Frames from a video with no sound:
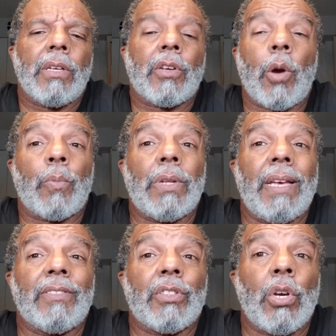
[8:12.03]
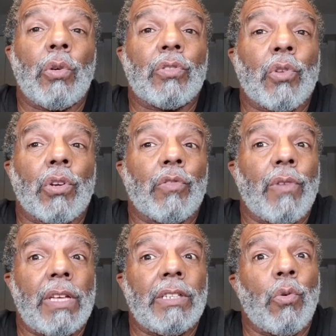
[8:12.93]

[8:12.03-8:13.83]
A couple days ago, it started raining.